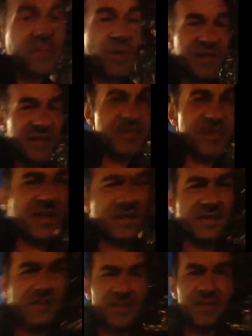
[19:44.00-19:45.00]
place I've
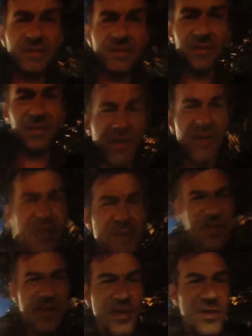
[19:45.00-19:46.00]
sung songs
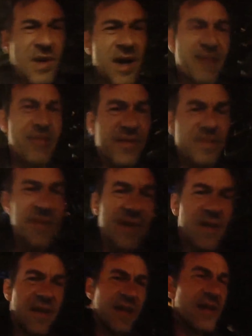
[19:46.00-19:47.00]
to you. I've
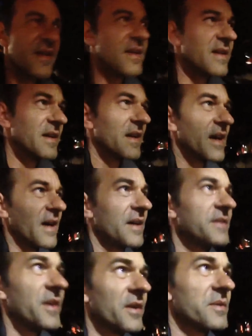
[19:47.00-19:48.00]
uh,
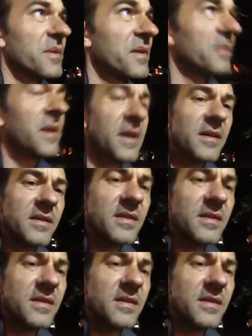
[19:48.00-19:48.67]
talked with you here